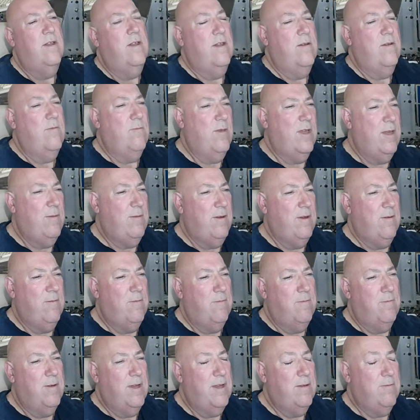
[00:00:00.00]
Maybe
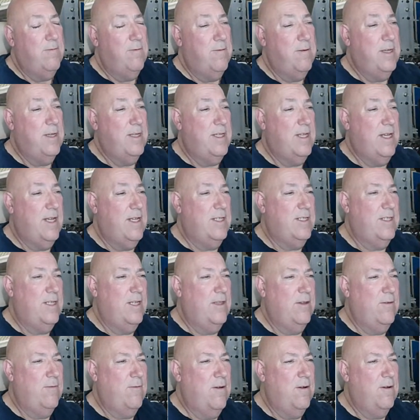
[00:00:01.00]
we're testing
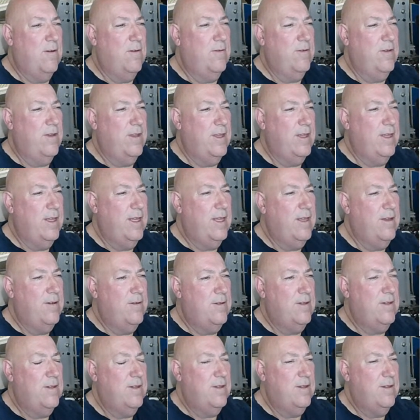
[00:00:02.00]
the wrong thing
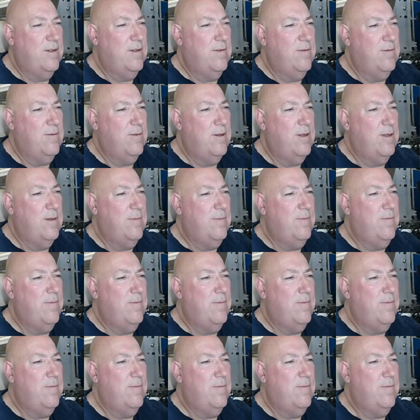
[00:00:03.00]
out. Right.